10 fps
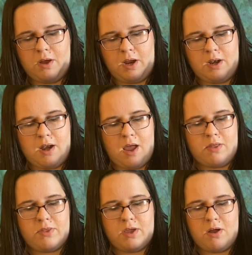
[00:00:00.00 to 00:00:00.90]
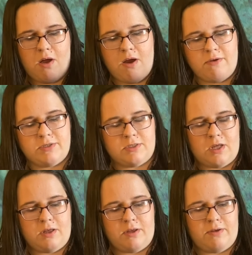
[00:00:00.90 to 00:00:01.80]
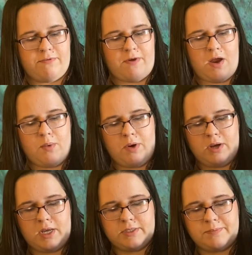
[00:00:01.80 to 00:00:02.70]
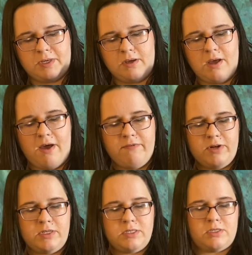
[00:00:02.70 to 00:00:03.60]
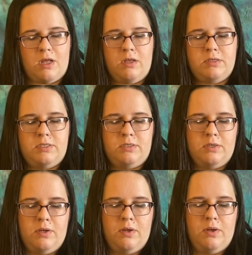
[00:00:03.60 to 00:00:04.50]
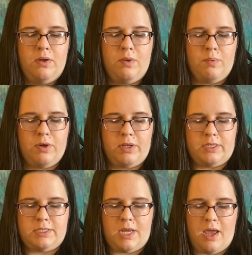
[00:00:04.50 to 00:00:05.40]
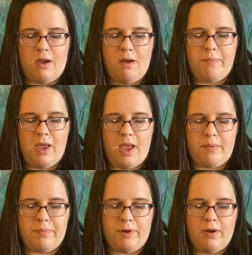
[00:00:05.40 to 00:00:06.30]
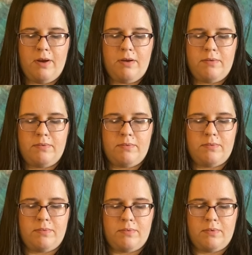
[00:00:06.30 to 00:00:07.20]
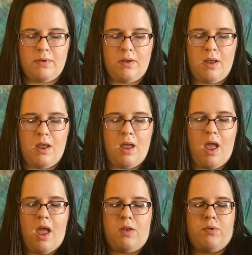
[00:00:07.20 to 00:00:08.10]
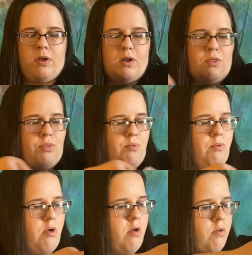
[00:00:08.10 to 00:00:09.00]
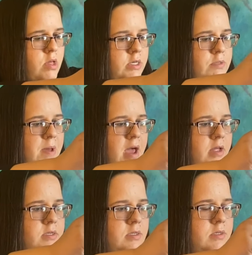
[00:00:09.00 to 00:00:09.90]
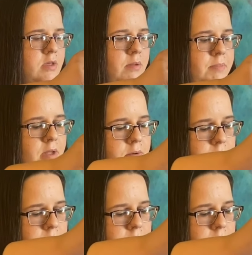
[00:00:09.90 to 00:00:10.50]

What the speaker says: right, now that our salt firework has been covered in salt, we're gonna take our paper and we're gonna throw this back into the salt bin.